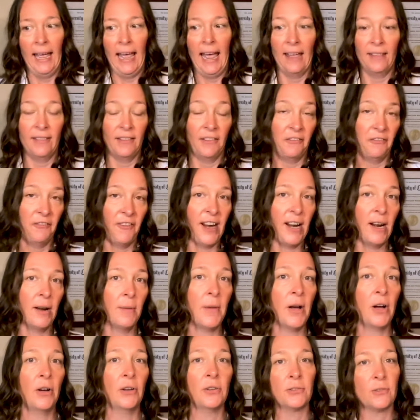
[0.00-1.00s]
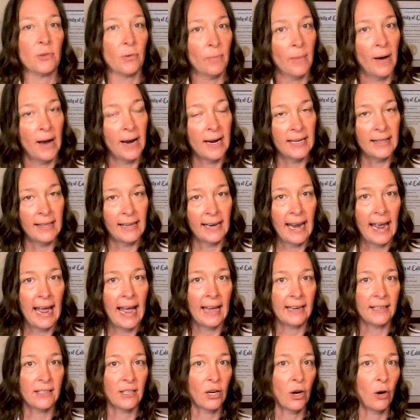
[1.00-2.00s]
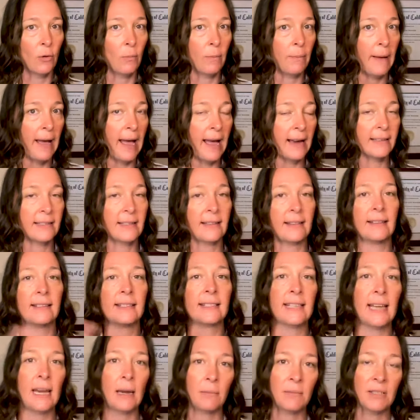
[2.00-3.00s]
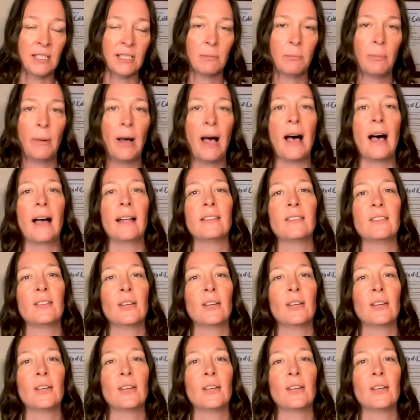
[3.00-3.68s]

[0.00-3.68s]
And the pheromones remind the cat to go back to the same spot.